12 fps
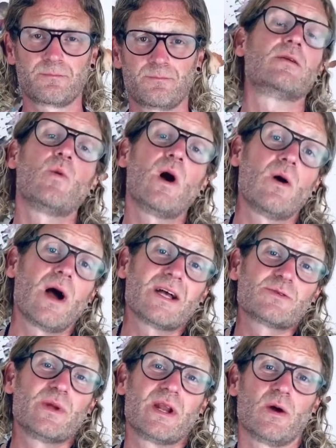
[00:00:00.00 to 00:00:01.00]
Well,
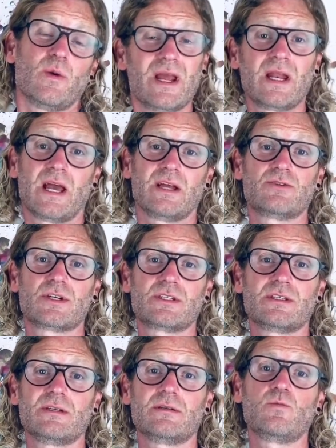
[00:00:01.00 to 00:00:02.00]
as we know, in
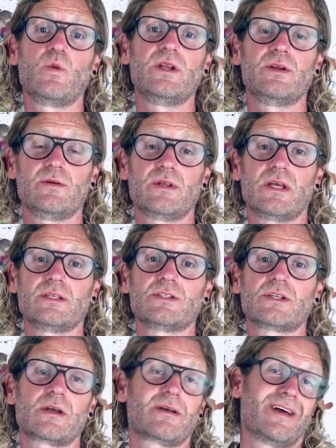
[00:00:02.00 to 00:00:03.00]
hairdressing, we do
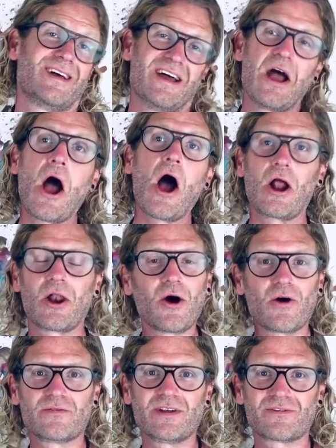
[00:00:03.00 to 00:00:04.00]
things a lot
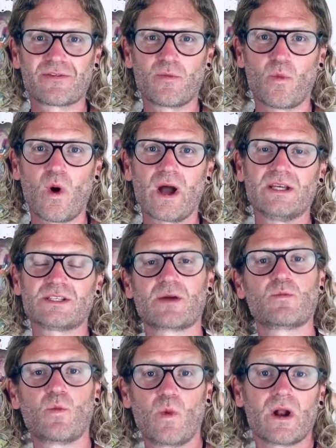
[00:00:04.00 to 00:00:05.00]
of different ways.
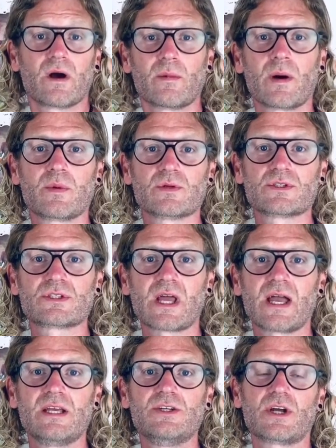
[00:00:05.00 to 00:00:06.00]
And when I'm up on
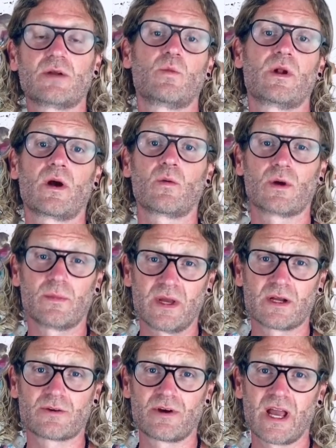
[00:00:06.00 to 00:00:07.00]
stage and when I want to be
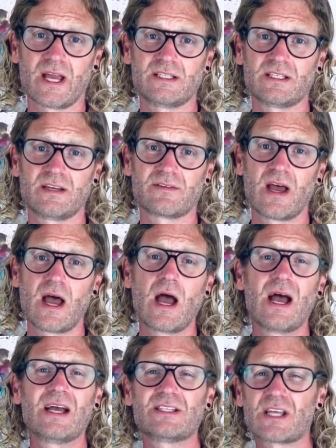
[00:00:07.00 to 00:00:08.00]
creative,
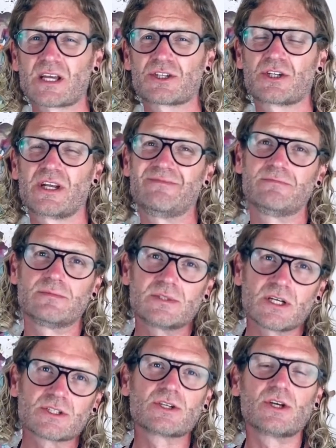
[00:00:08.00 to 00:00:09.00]
sectioning
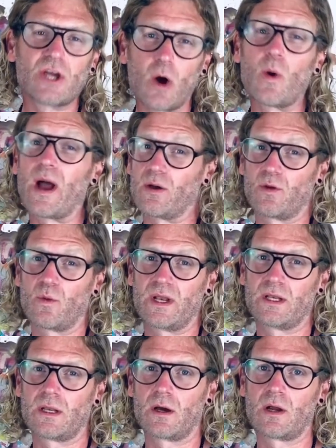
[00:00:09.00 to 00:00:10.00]
doesn't go out the
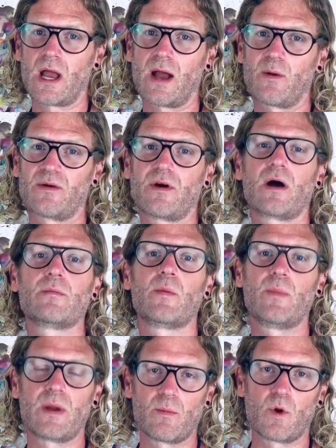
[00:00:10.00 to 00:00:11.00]
window. However, I'm a
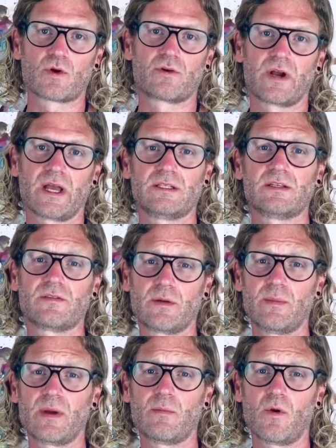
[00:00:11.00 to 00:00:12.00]
bit more creative and a
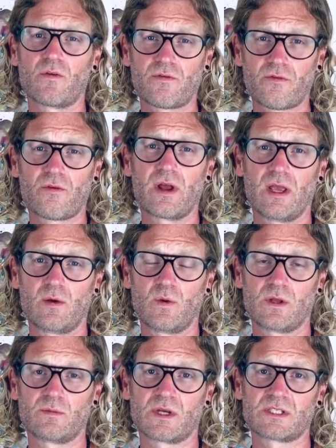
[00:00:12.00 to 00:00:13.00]
bit more free
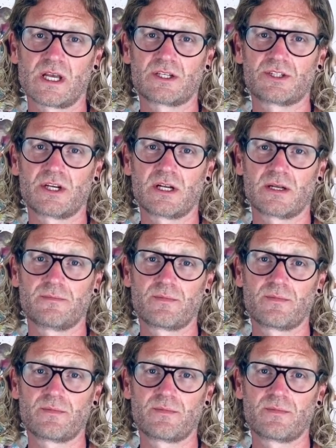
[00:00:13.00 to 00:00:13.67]
with my sectioning.